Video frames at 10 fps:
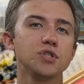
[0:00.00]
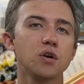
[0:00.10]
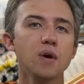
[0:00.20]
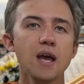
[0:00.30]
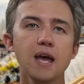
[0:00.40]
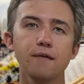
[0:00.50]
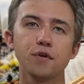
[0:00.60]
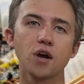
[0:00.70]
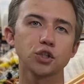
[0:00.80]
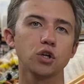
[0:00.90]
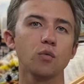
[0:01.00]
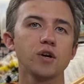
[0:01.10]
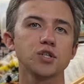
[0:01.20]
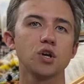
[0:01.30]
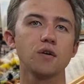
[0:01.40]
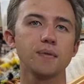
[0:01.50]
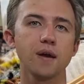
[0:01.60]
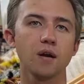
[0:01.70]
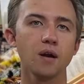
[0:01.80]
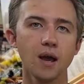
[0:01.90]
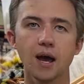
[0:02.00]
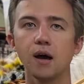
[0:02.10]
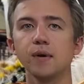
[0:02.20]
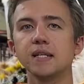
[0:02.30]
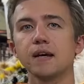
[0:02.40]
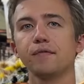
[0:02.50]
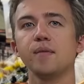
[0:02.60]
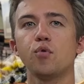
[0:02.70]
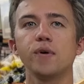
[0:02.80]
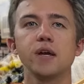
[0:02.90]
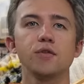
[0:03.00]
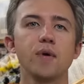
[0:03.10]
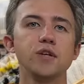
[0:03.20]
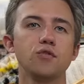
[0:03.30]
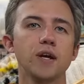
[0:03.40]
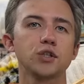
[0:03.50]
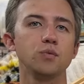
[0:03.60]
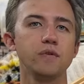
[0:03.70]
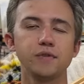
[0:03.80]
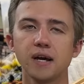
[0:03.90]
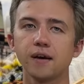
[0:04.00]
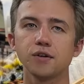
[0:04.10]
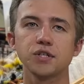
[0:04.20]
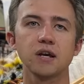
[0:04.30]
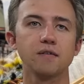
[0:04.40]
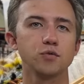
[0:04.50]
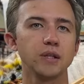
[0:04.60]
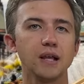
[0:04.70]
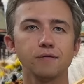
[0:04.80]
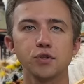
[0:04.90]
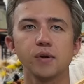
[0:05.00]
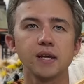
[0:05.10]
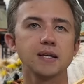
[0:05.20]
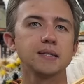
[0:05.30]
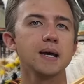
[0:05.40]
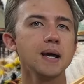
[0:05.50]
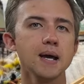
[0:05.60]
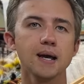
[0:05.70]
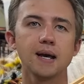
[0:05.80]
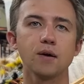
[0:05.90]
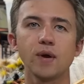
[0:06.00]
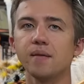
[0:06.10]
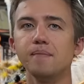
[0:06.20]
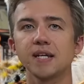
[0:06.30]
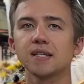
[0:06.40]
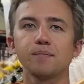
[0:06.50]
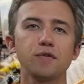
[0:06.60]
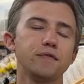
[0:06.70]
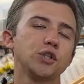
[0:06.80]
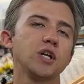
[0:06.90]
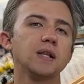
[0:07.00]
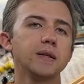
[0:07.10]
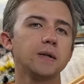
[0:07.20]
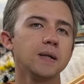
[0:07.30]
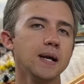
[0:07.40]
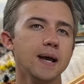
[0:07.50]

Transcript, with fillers: So if you're not sure where to start there, uh, we can definitely point you in the right direction. We've done it ourselves. We love doing it as a, a, way to mix up your fishing a little.